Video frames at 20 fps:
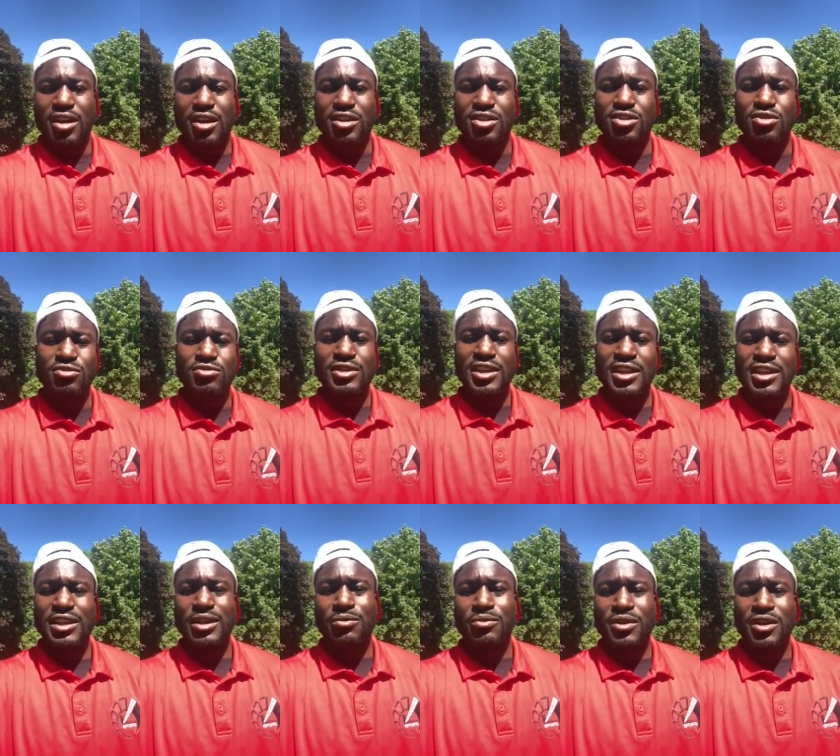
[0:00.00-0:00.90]
you
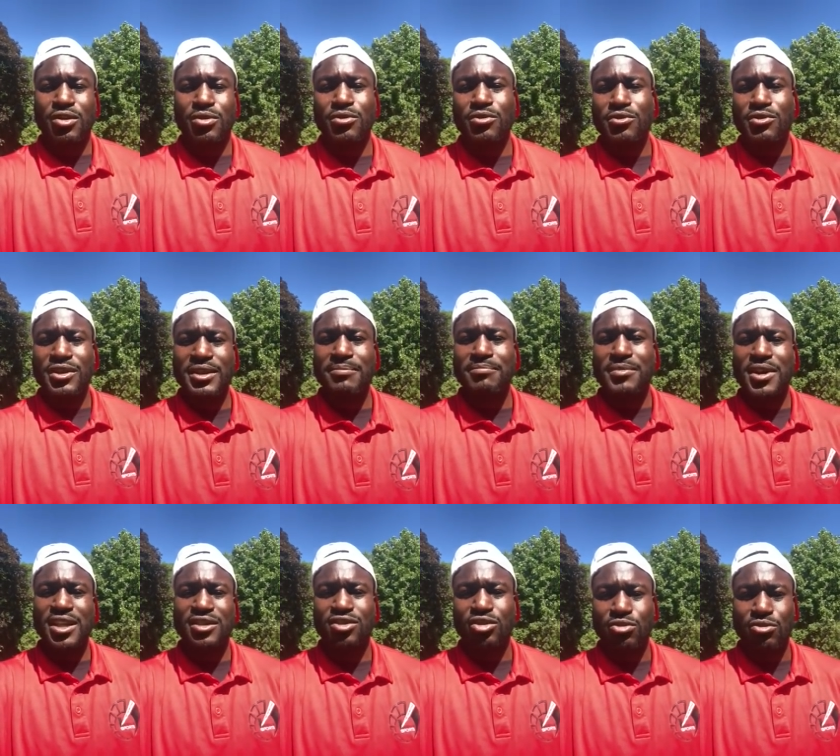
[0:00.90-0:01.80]
need a recruiting
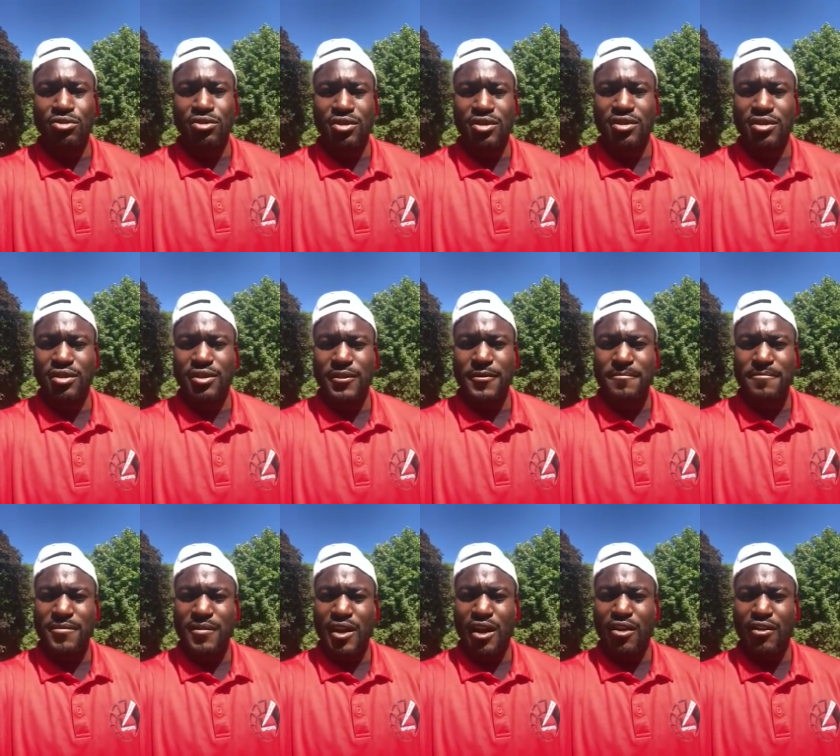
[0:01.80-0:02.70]
mentor.
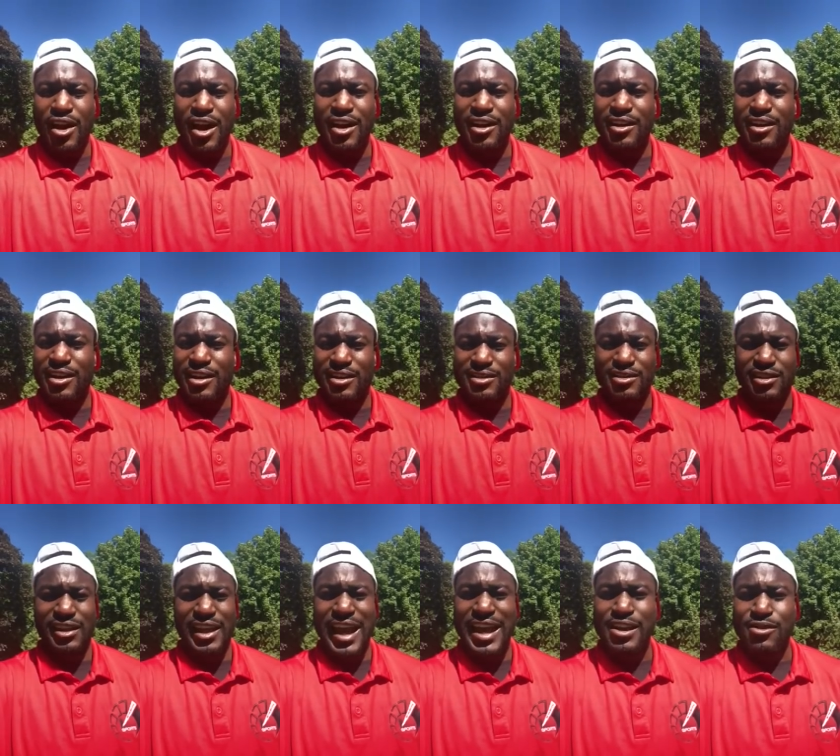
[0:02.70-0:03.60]
All right, there's
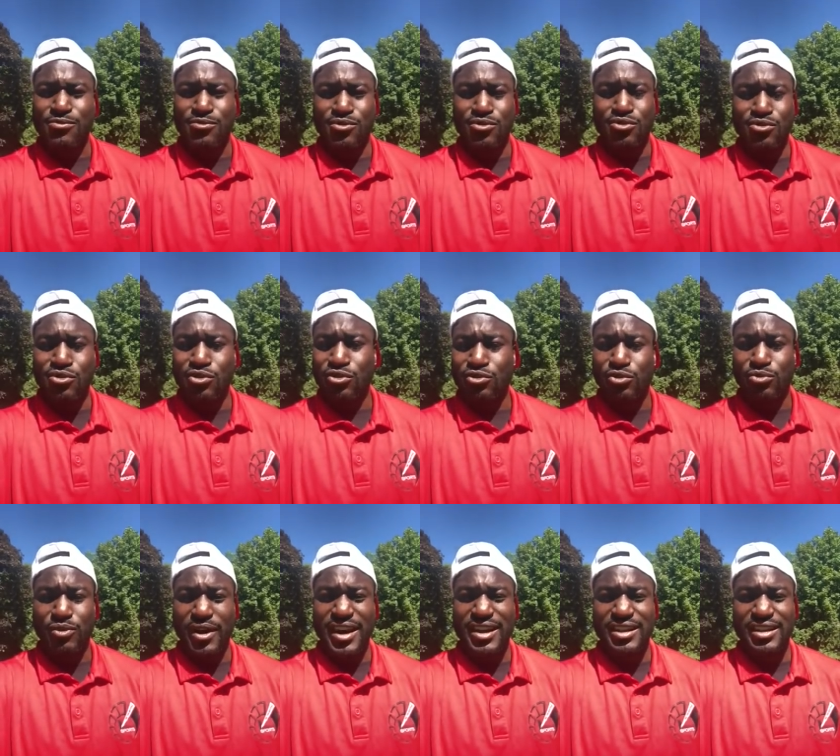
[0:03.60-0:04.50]
a lot of rules,
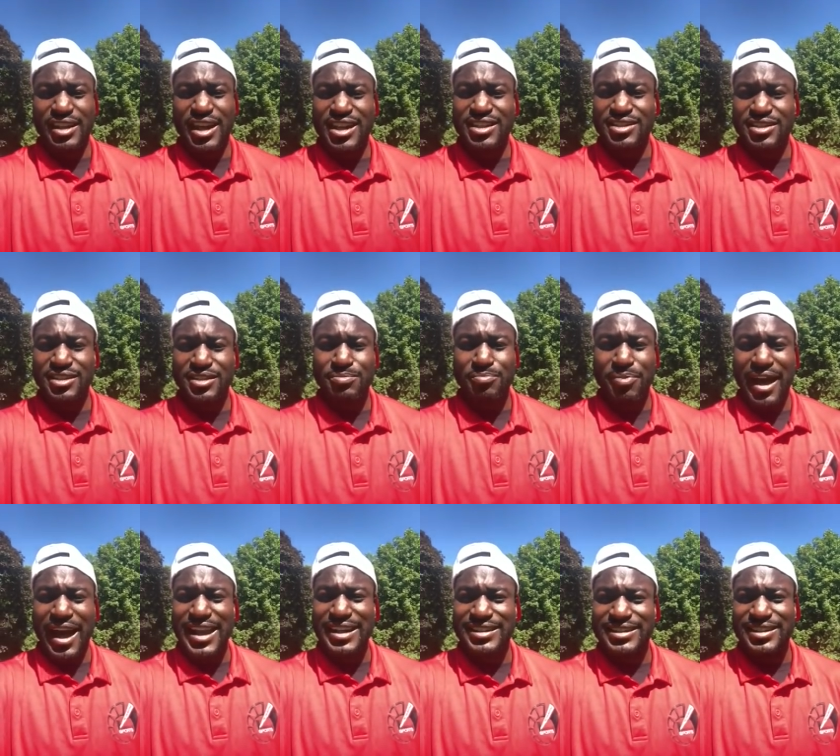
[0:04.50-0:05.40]
regulations,
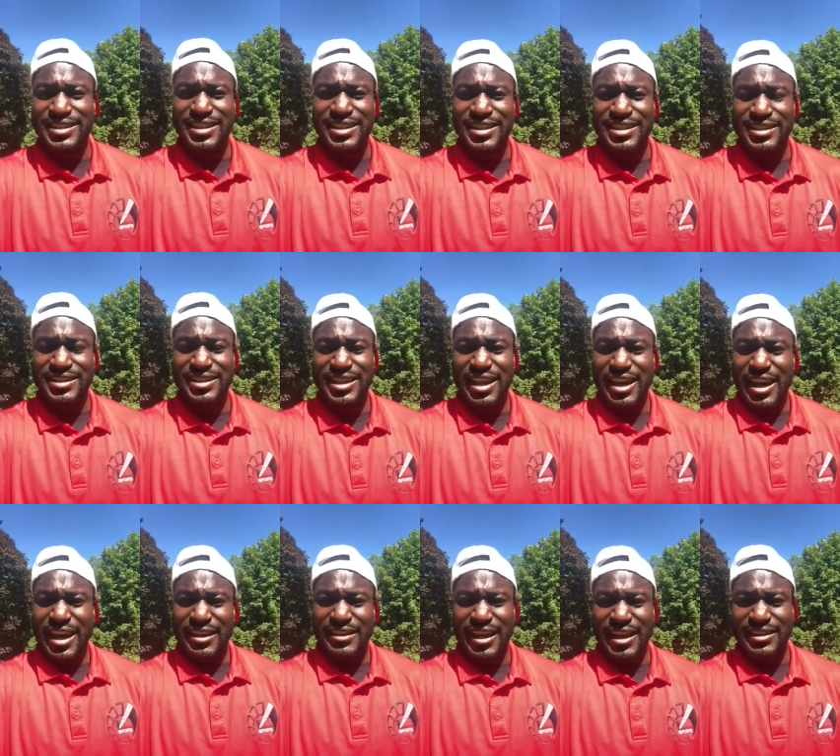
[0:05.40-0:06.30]
policies
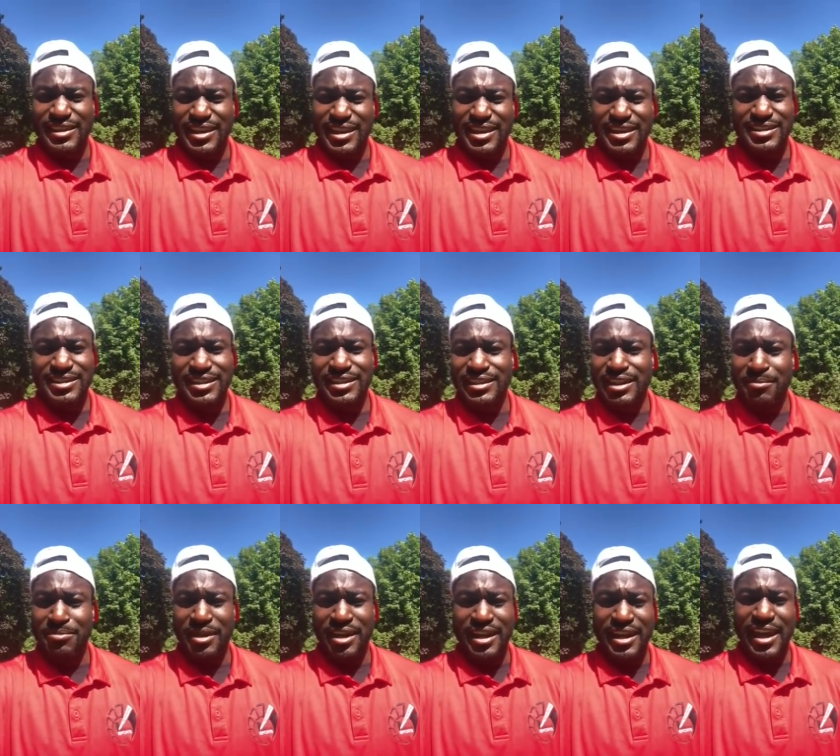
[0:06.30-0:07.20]
that the
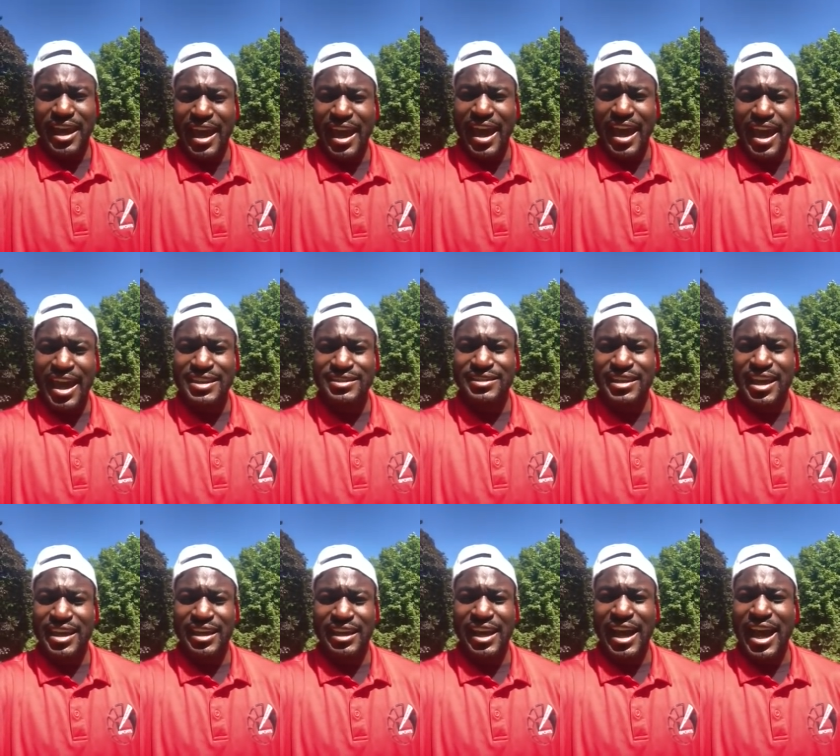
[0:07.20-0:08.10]
NCAA has
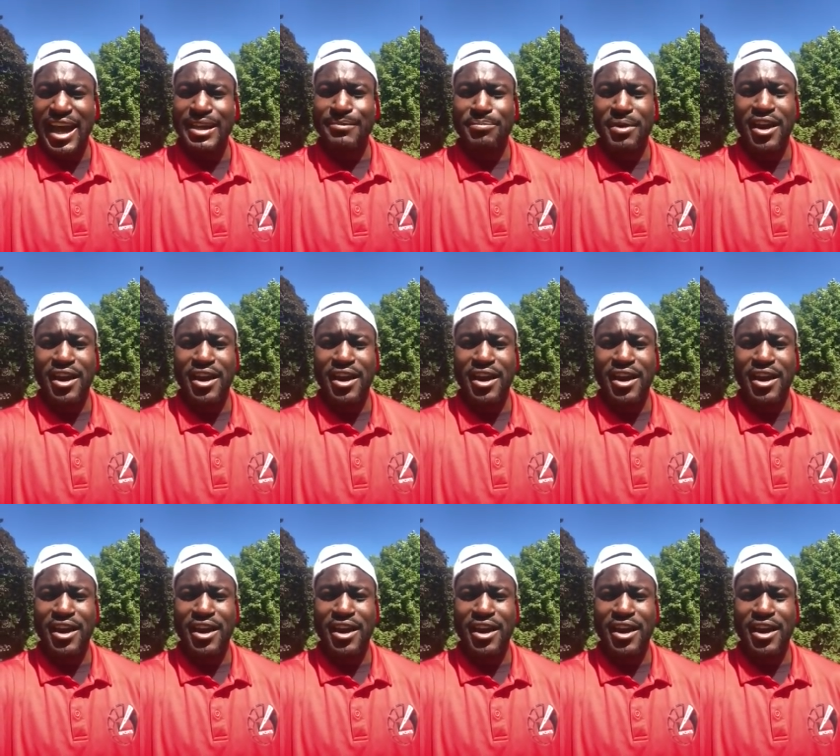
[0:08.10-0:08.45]
that a lot of